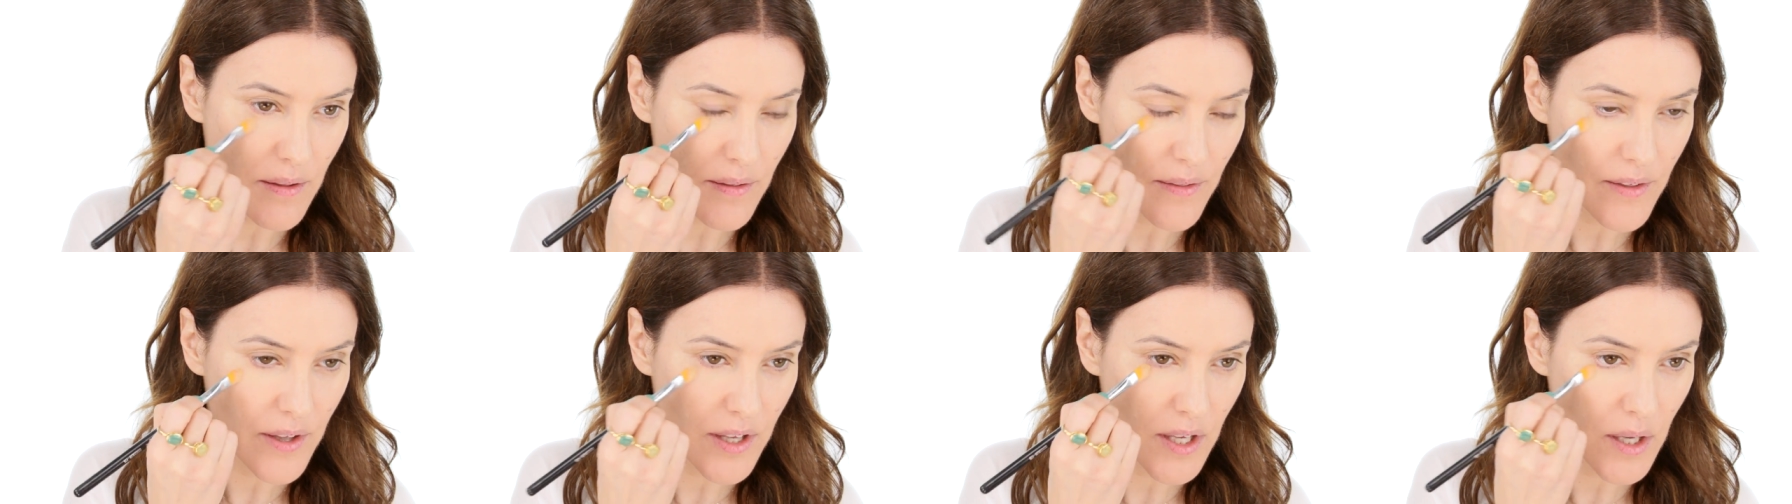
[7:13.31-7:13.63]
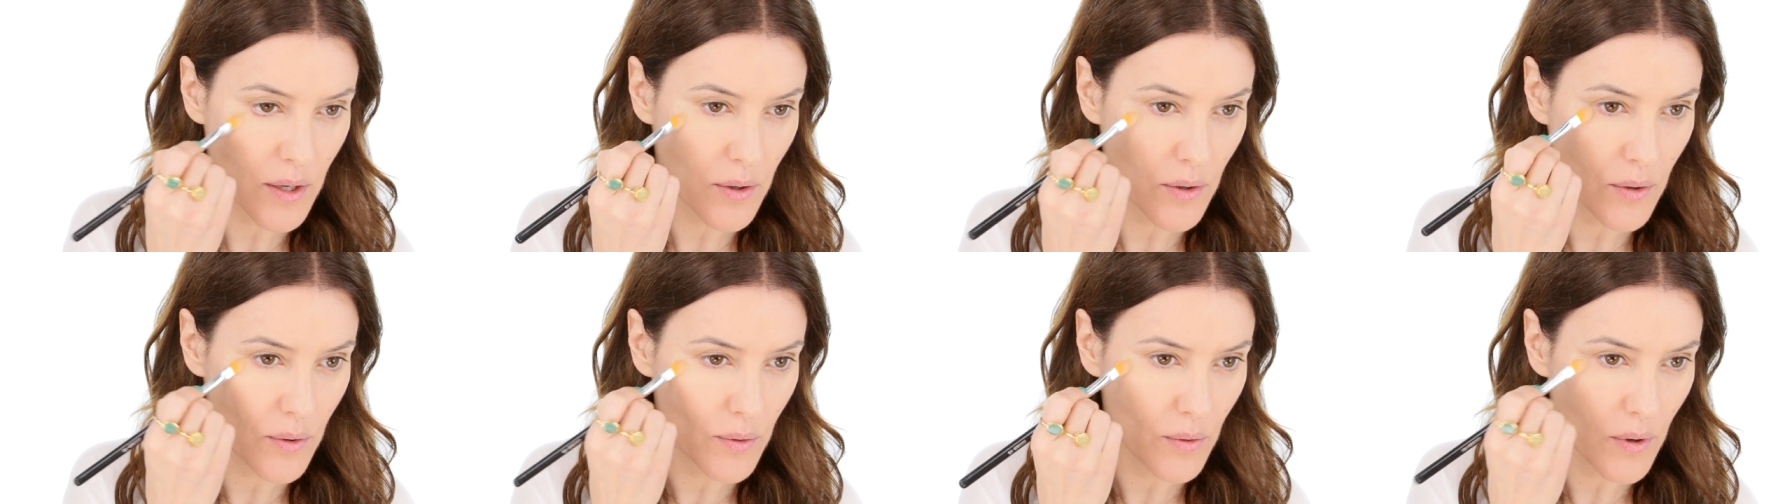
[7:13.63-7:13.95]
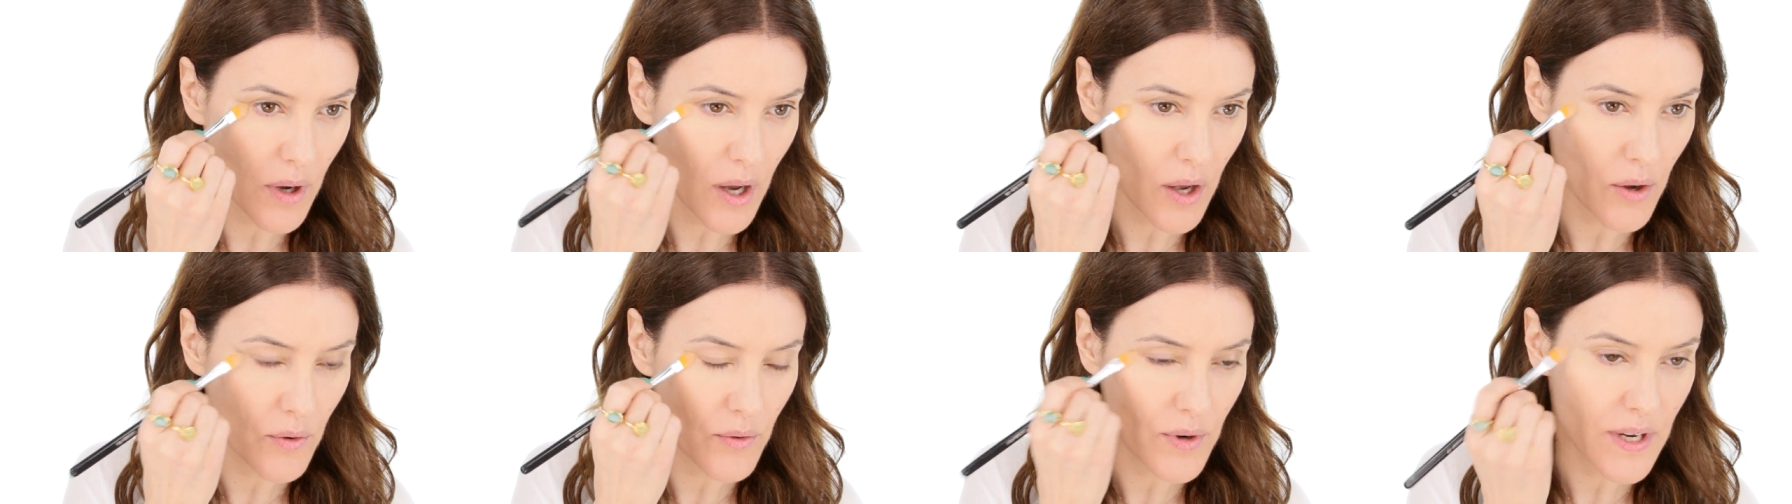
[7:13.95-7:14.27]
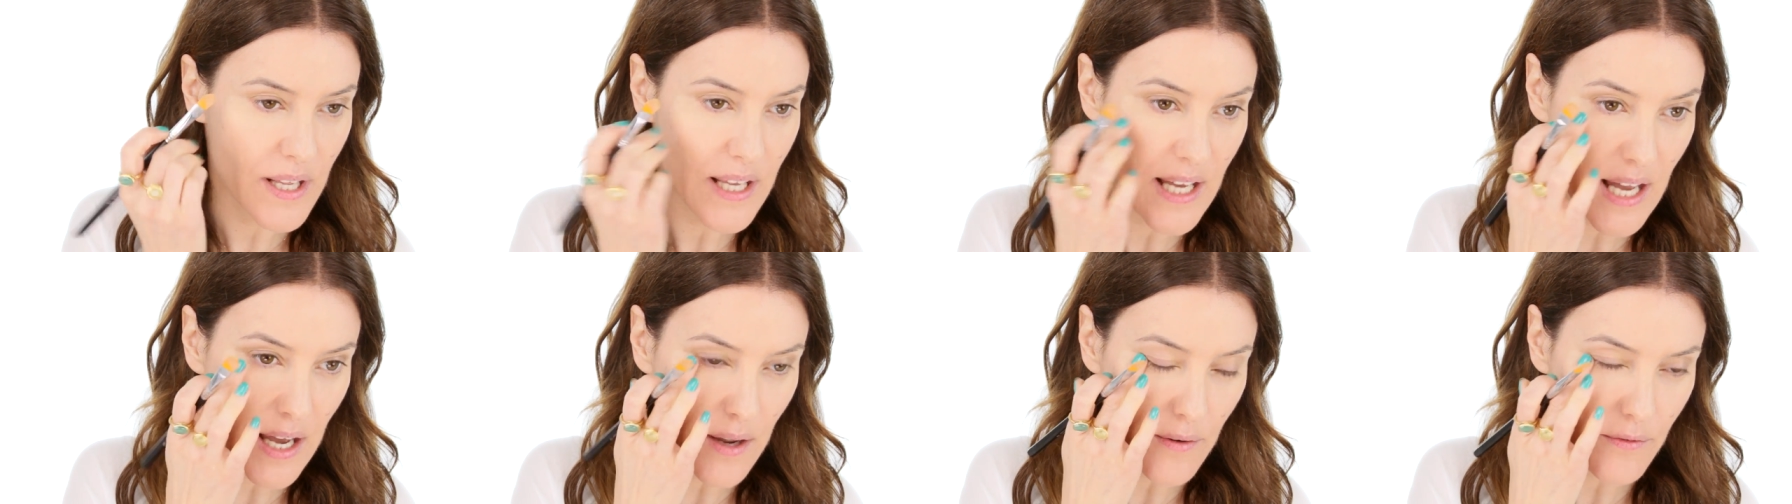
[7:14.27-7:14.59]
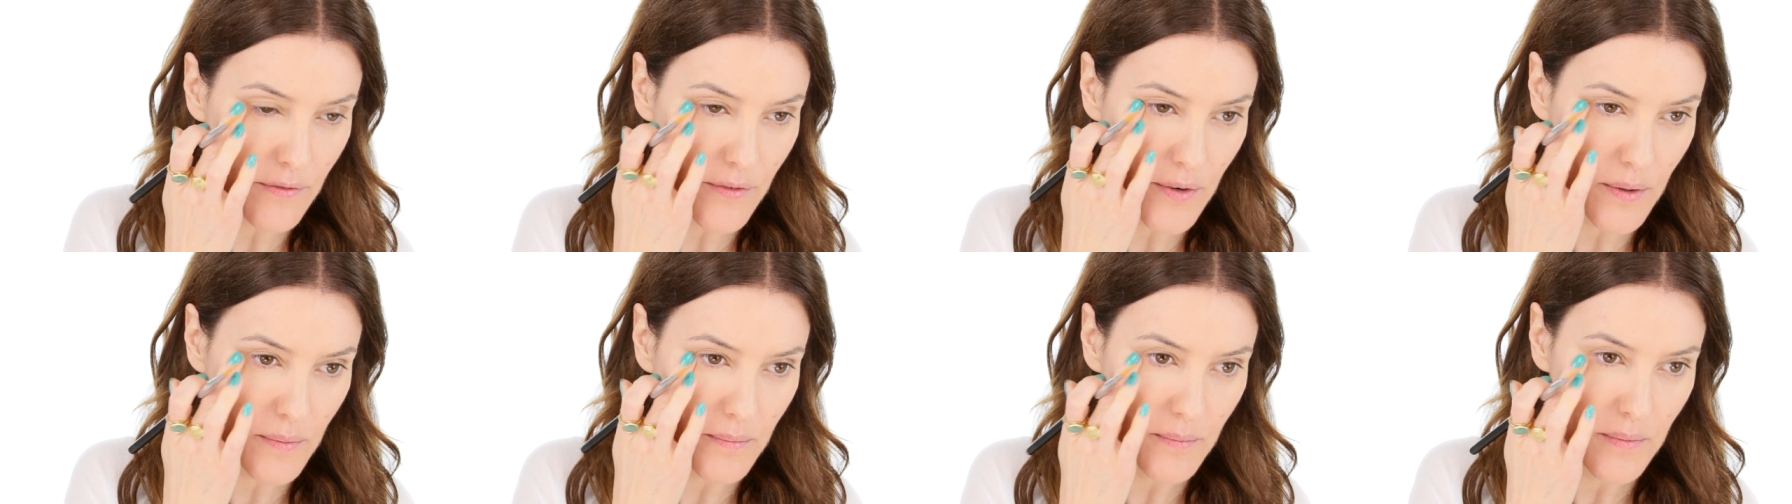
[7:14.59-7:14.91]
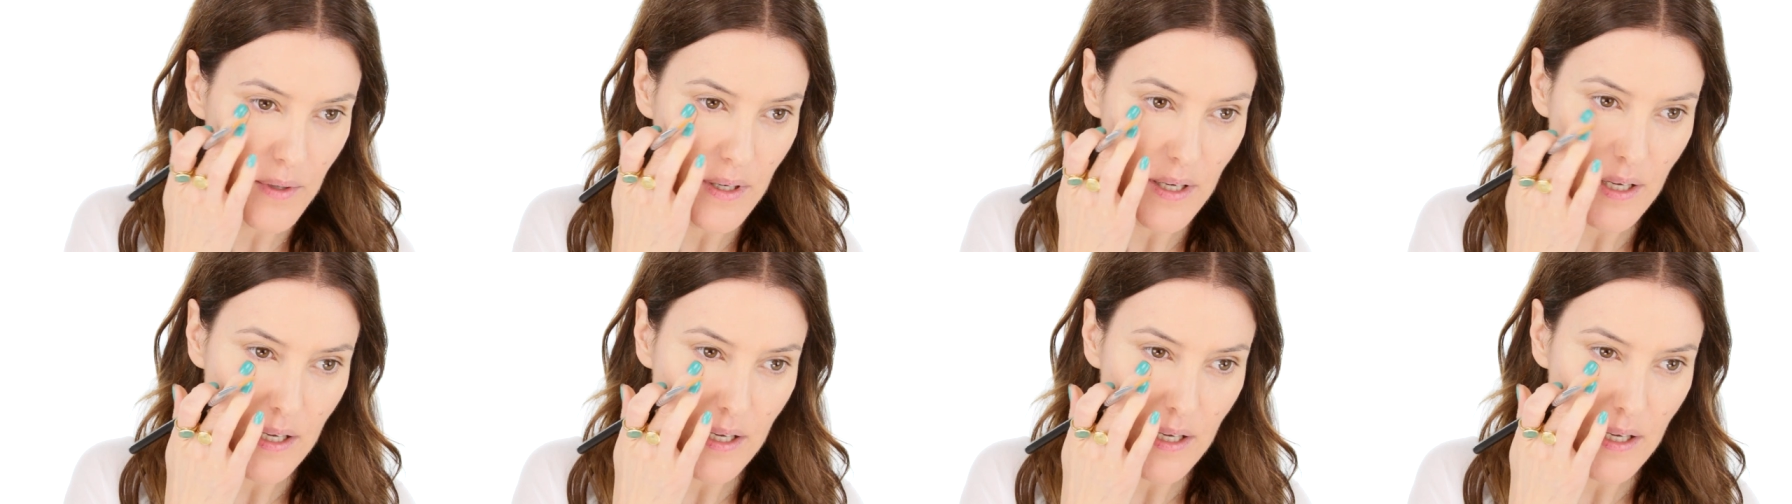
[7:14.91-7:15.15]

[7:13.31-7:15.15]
that you only get from